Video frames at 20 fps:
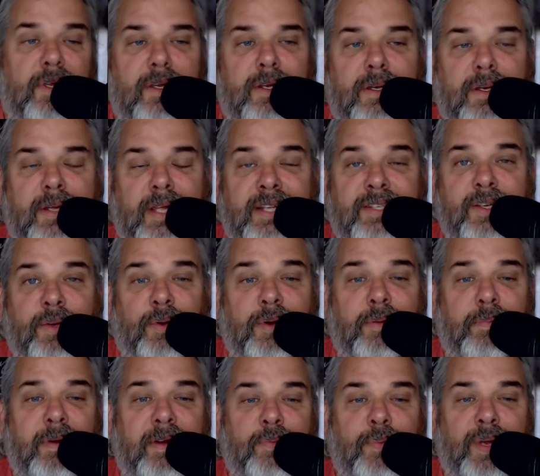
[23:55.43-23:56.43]
That's the only
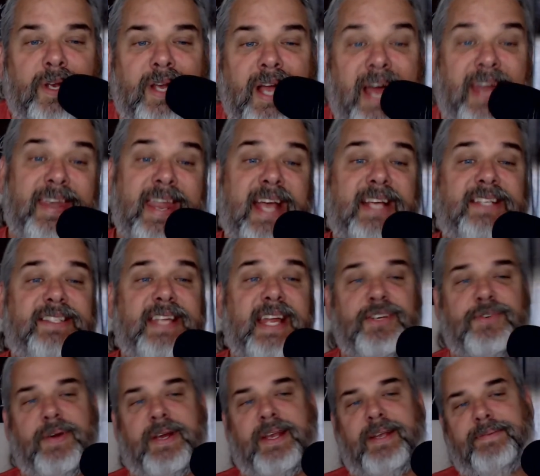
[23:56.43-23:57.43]
briefing we got. Next
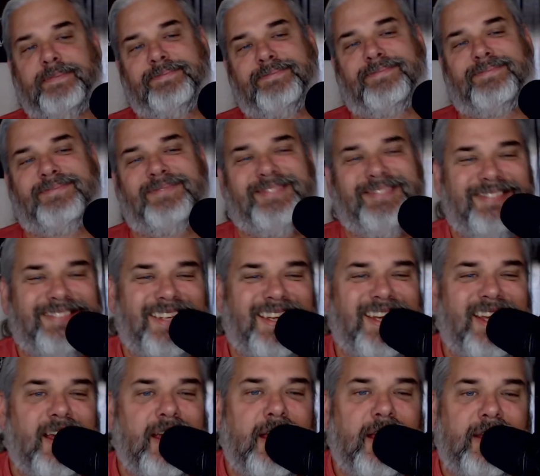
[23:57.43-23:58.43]
entry.
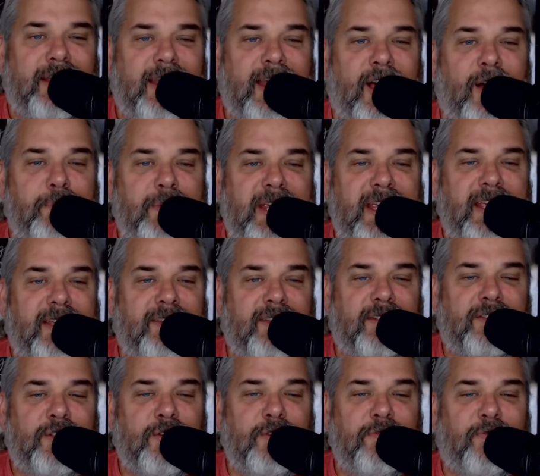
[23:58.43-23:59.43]
Now, me and the
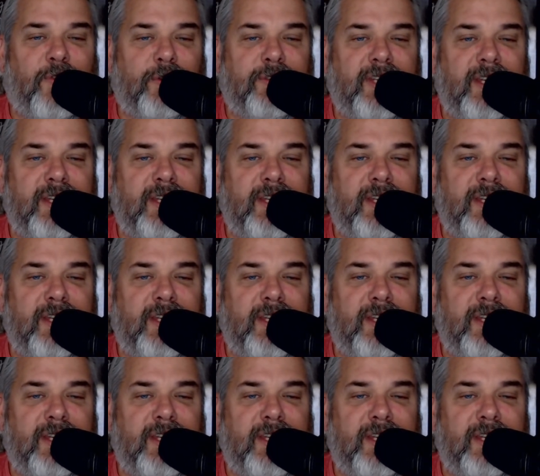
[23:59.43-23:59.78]
214